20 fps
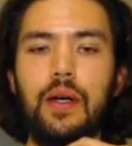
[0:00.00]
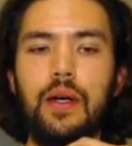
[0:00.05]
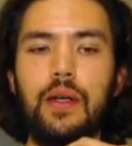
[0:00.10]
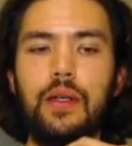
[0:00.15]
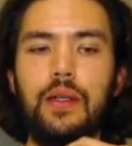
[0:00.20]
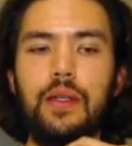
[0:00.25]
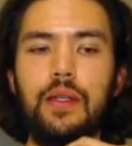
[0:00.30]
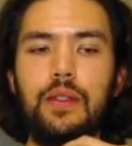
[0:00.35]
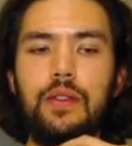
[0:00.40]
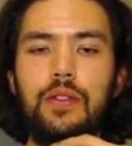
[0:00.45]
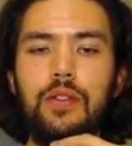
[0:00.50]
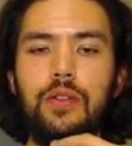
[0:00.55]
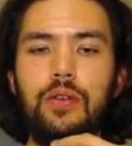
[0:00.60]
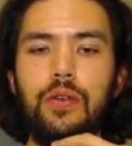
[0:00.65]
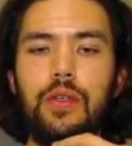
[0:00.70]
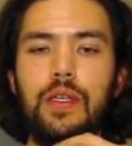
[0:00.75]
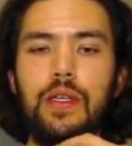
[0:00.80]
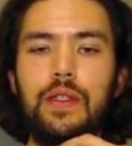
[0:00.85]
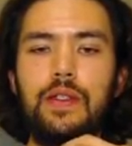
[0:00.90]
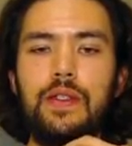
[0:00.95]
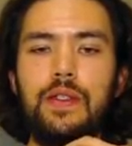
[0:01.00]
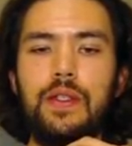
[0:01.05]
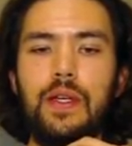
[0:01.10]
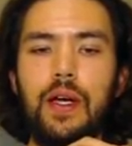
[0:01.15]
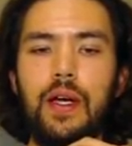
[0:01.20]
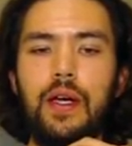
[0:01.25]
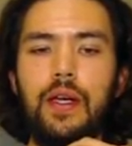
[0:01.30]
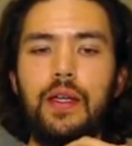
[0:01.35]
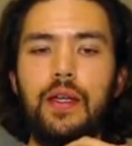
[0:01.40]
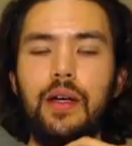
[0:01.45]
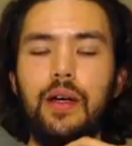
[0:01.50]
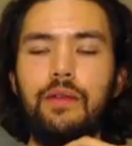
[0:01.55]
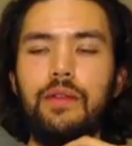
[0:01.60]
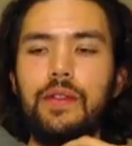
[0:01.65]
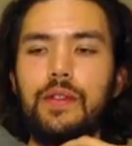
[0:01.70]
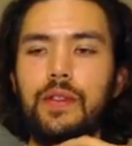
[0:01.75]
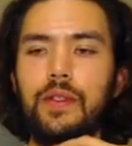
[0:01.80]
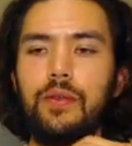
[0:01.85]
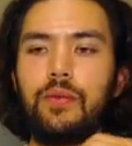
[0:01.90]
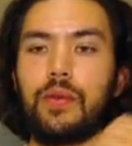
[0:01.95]
into your Kiseitai, and
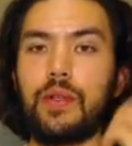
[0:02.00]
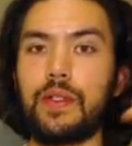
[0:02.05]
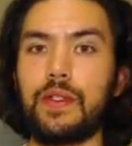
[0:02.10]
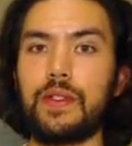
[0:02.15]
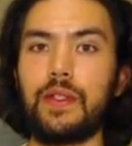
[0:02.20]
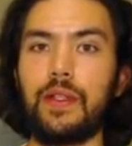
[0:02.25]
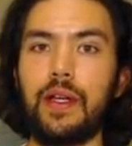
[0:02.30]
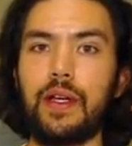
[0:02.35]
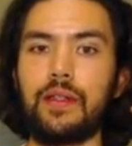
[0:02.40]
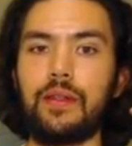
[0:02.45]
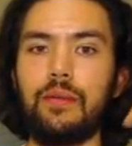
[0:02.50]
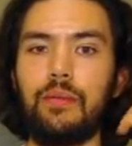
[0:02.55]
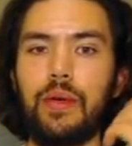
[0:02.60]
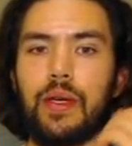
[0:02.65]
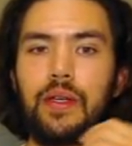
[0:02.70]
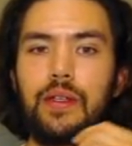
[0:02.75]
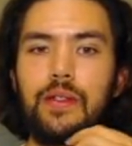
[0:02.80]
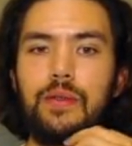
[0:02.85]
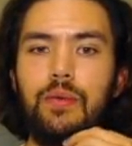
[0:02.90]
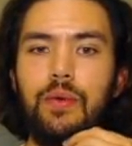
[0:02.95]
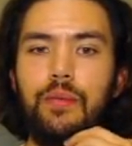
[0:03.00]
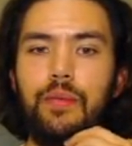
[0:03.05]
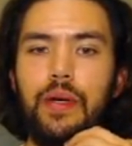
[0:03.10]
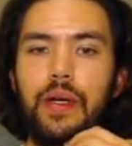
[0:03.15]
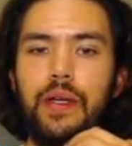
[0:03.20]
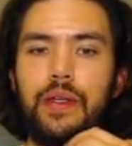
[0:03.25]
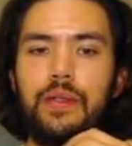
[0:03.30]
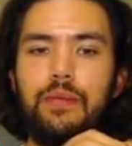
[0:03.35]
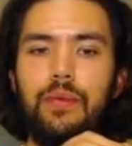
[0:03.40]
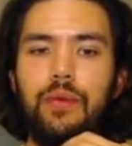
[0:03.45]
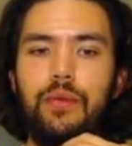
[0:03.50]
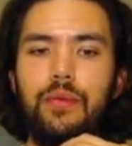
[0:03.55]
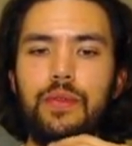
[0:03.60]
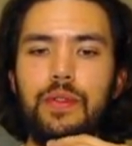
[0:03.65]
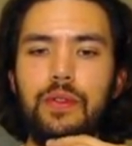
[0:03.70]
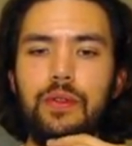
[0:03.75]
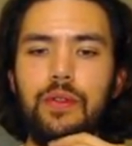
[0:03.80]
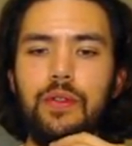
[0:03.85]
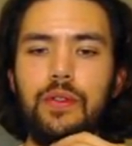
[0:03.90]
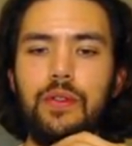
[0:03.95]
obviously you want to select the biggest one possible,
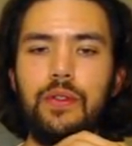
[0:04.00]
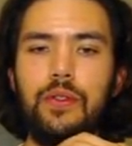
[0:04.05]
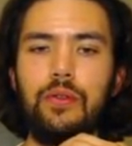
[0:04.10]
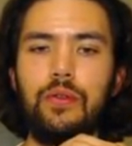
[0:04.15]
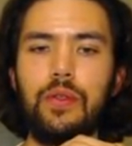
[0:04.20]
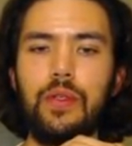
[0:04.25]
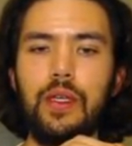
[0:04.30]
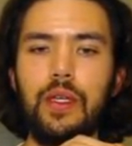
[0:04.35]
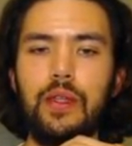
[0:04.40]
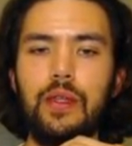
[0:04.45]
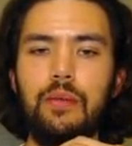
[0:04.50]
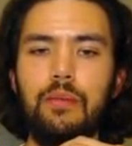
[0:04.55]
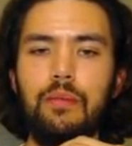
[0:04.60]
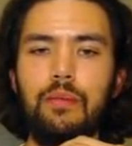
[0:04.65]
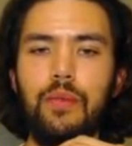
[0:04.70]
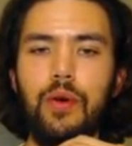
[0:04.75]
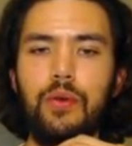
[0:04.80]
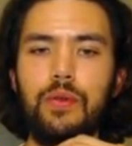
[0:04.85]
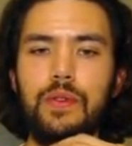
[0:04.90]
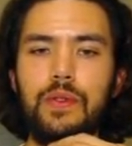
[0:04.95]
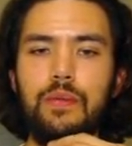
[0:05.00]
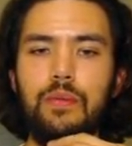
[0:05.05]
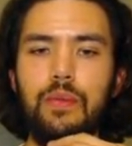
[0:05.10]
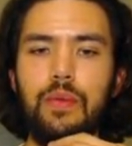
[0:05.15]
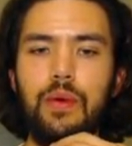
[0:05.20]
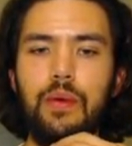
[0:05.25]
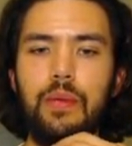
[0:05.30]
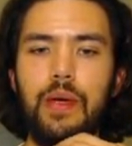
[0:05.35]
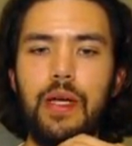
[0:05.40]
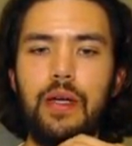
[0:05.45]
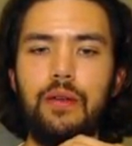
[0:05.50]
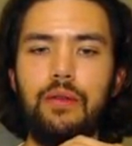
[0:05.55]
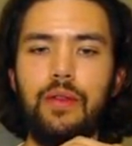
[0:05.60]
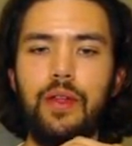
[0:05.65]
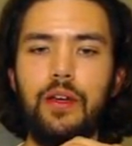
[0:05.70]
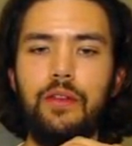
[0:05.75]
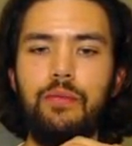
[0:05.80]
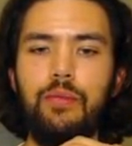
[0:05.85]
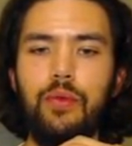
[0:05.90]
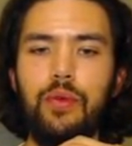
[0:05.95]
so you can get the most amount of
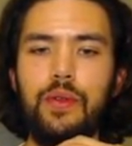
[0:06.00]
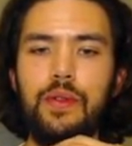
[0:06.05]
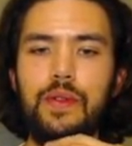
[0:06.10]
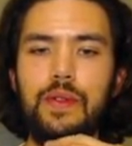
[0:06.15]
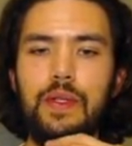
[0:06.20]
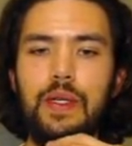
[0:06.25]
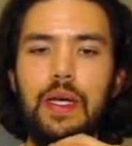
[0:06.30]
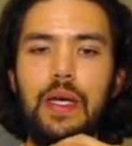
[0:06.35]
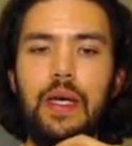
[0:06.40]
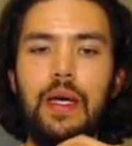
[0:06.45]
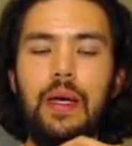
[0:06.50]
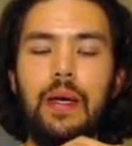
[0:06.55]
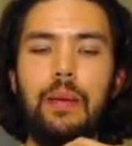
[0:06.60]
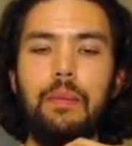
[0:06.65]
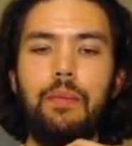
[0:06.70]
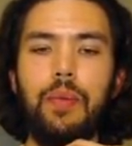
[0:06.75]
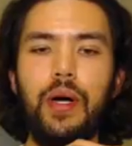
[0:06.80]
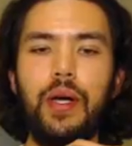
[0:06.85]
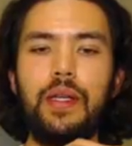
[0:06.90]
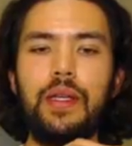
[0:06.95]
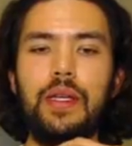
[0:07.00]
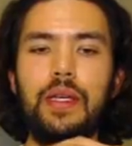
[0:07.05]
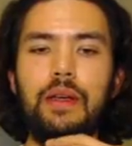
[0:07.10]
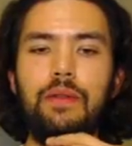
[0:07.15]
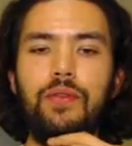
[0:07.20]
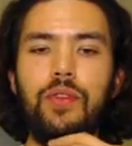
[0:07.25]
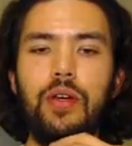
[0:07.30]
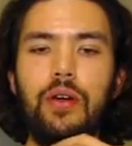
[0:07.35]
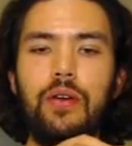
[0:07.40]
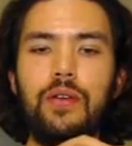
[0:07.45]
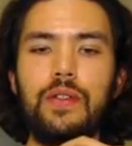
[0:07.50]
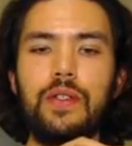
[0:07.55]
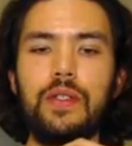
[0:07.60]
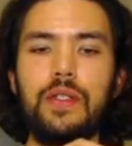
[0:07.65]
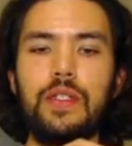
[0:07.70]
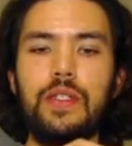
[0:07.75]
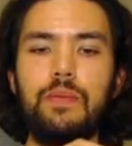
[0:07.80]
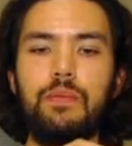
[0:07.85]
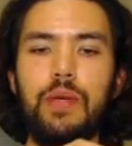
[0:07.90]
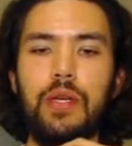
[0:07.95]
life points. But if there is a
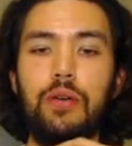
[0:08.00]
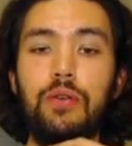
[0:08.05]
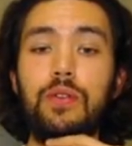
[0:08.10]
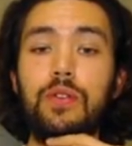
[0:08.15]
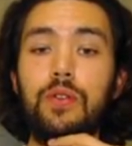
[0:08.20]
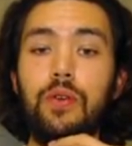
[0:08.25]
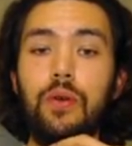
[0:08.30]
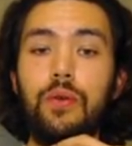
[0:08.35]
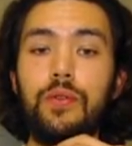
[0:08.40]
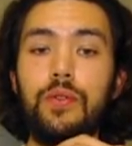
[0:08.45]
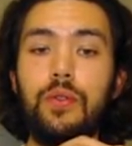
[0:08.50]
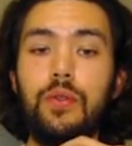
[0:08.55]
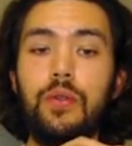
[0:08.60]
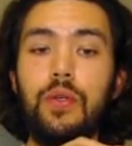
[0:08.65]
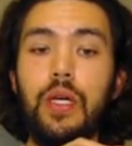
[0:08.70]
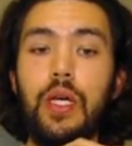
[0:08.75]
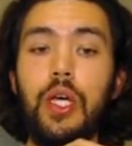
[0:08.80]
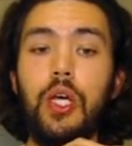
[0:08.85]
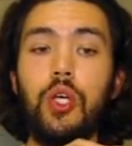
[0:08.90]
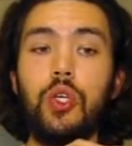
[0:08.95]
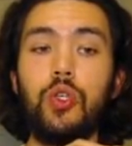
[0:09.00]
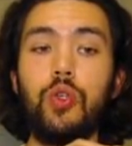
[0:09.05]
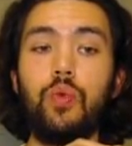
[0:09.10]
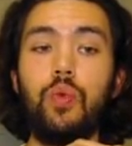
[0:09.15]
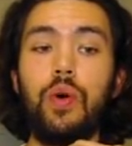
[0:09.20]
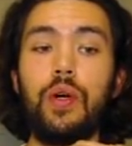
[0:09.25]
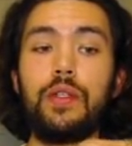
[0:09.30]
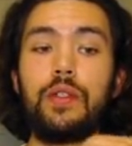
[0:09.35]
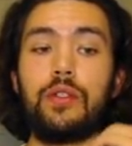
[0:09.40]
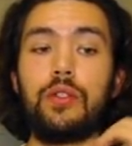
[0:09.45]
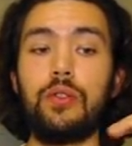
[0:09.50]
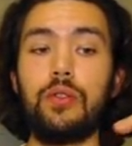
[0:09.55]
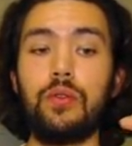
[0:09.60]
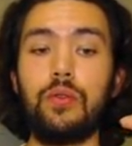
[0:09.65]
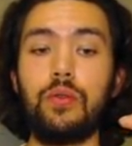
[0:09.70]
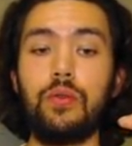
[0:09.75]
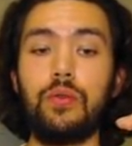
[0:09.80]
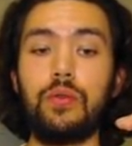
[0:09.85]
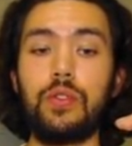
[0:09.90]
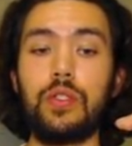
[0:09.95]
Spear Soldier, you want
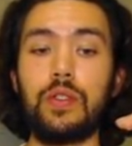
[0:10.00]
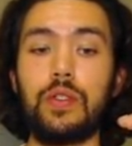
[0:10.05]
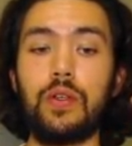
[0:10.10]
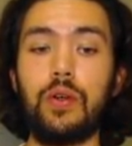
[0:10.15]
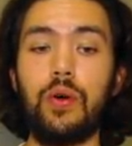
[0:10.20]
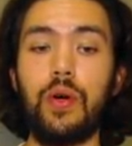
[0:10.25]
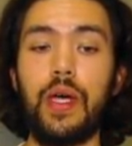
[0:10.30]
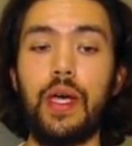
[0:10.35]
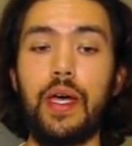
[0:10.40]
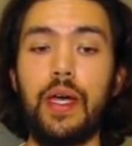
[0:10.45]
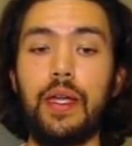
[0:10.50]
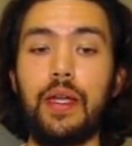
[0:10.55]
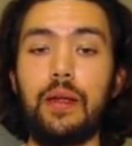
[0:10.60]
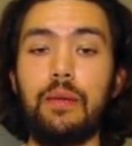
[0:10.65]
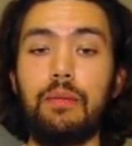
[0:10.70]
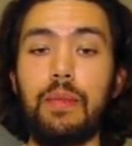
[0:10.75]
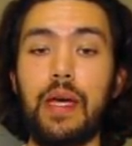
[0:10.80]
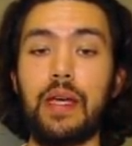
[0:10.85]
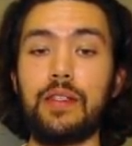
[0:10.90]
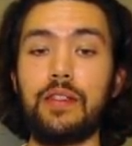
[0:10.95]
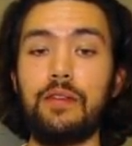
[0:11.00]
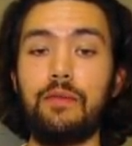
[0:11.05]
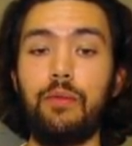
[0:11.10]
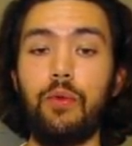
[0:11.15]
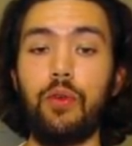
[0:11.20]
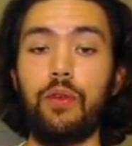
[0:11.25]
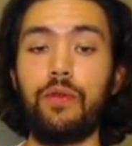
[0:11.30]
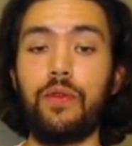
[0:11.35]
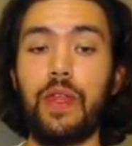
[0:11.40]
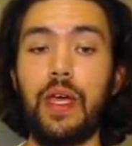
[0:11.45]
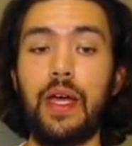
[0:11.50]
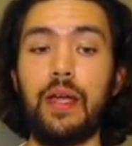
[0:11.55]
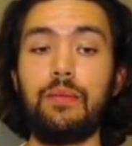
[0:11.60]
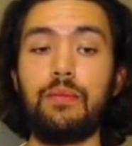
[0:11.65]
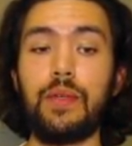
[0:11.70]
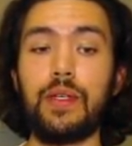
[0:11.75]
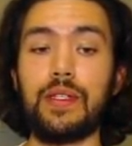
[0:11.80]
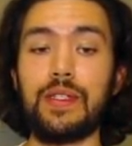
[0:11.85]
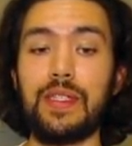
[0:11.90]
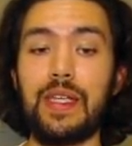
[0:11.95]
to just go ahead and Massive Morph
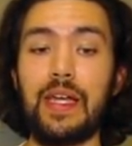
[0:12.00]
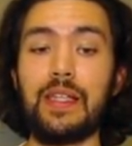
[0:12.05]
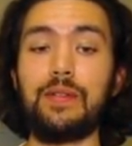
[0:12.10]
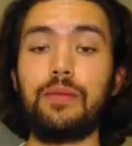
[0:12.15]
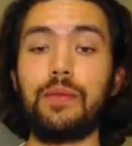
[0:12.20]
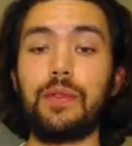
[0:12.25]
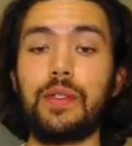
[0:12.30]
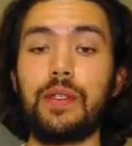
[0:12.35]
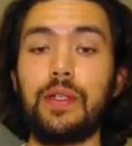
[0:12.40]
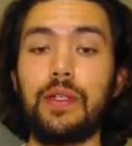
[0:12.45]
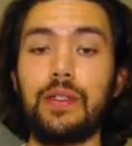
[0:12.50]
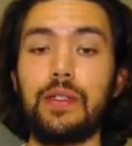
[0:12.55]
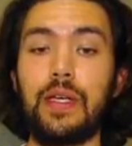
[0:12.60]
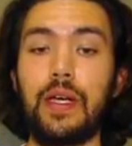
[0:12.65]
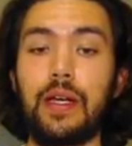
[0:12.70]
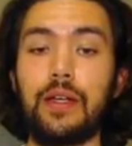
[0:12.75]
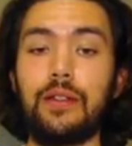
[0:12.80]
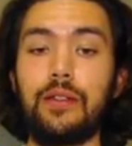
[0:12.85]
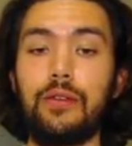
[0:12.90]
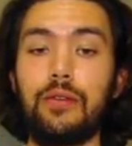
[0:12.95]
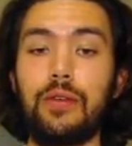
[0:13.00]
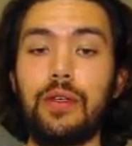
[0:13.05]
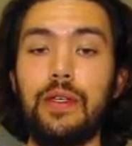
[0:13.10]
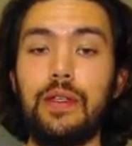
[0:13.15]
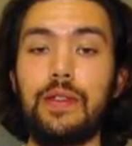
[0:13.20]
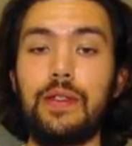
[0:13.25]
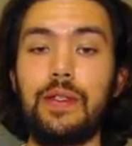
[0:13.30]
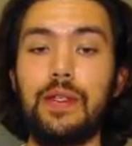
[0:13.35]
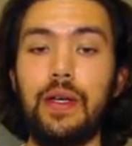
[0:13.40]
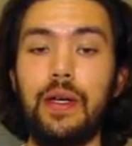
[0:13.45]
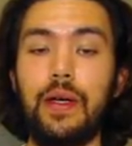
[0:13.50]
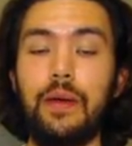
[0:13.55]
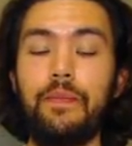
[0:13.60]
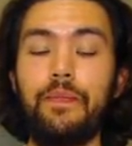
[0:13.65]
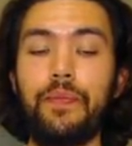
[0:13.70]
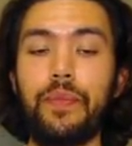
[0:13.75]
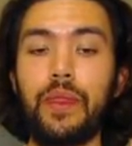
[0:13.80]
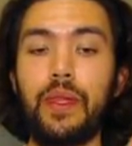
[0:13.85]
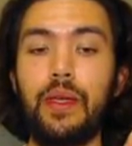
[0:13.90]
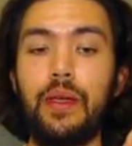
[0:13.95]
that, because that's what's going to attack into your Kiseitai.
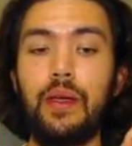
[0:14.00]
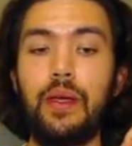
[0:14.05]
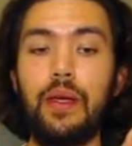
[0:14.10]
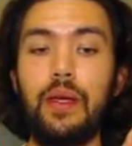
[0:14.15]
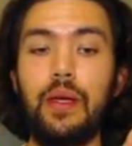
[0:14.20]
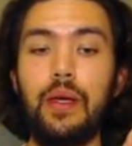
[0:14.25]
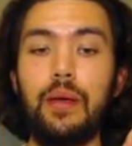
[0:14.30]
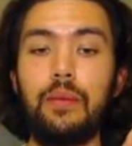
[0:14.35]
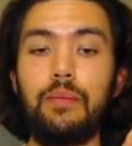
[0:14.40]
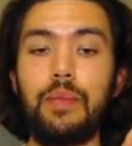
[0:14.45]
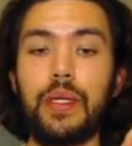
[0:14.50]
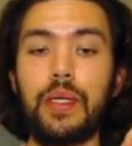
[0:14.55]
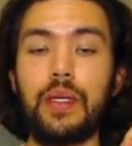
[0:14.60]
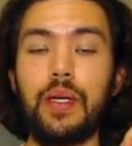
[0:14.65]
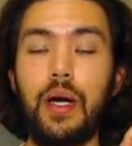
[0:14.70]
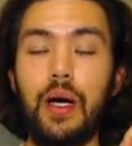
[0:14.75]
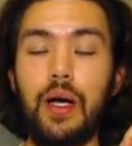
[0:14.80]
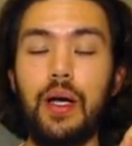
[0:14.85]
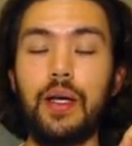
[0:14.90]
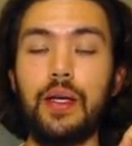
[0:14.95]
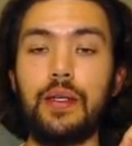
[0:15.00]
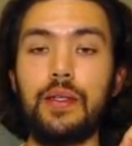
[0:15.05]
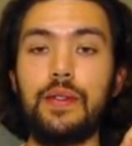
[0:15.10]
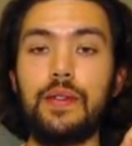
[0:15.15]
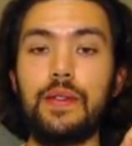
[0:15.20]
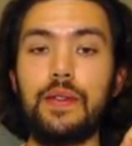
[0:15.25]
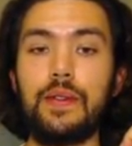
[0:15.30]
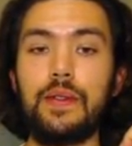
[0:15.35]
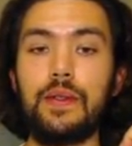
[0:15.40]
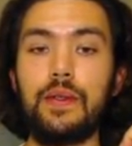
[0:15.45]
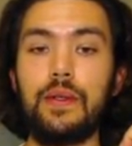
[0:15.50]
Because